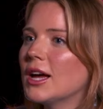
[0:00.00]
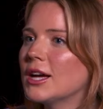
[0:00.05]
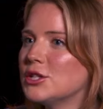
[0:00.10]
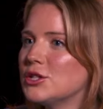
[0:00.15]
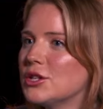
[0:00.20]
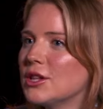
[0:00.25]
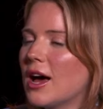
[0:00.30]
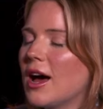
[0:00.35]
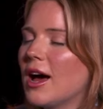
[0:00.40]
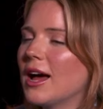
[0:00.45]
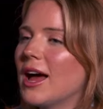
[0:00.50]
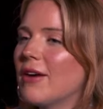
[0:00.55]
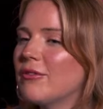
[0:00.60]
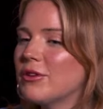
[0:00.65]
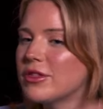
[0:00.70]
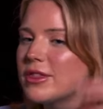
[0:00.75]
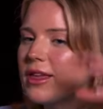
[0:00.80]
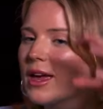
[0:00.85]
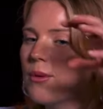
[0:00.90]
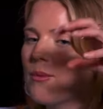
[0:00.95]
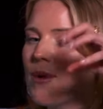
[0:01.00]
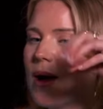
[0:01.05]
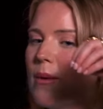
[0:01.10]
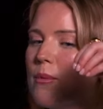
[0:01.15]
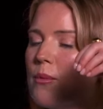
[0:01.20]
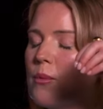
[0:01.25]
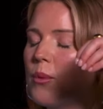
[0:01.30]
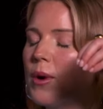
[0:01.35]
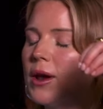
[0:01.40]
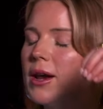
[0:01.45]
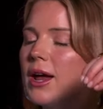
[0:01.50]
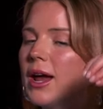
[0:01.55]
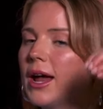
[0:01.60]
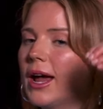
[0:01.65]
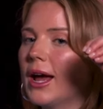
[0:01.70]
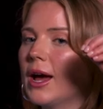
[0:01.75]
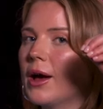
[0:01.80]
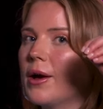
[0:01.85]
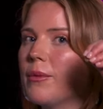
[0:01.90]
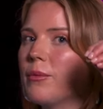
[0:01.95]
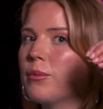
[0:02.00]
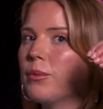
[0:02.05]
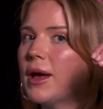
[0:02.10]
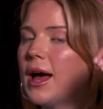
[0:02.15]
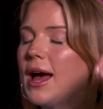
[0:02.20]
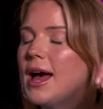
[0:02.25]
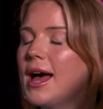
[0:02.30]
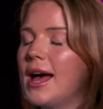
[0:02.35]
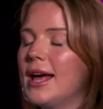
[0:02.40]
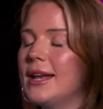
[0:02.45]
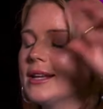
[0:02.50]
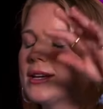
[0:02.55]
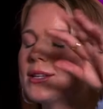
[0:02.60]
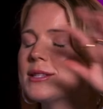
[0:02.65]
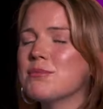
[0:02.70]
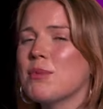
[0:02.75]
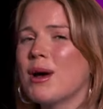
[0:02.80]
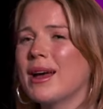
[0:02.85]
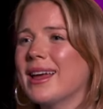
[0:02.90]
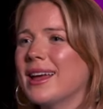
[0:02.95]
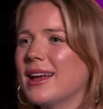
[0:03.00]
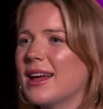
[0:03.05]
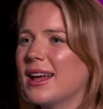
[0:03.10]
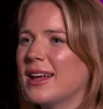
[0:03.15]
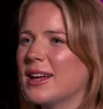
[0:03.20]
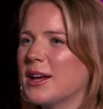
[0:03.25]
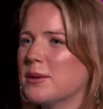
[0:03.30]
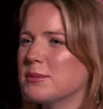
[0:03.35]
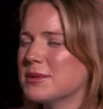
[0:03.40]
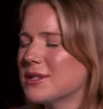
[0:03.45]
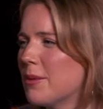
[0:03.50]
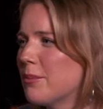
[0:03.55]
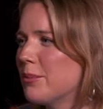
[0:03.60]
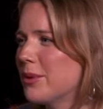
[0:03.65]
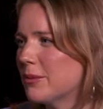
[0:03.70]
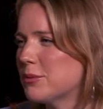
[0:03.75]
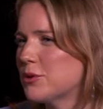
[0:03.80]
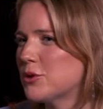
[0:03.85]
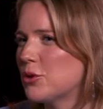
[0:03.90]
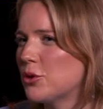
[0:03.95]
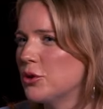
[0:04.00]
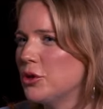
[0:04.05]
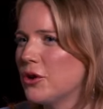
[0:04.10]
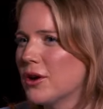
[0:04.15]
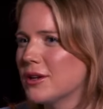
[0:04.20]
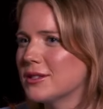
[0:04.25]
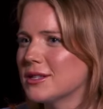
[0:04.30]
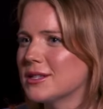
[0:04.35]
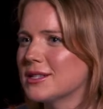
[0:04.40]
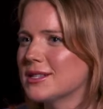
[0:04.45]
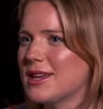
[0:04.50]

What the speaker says: I do that. I have a thing where when I get, and because my income's lumpy, I'm sure you guys are the